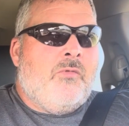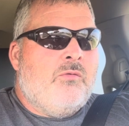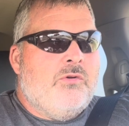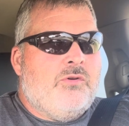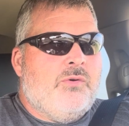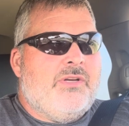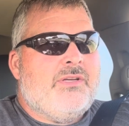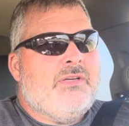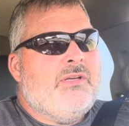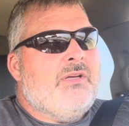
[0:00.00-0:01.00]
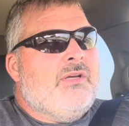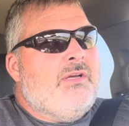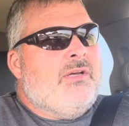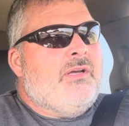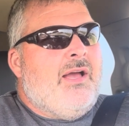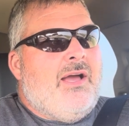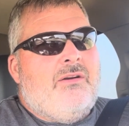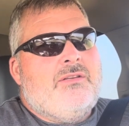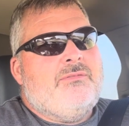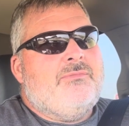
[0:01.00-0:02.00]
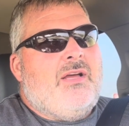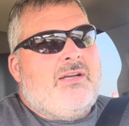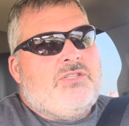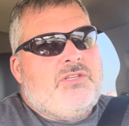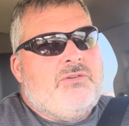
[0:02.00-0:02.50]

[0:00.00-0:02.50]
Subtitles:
Real quick, how it actually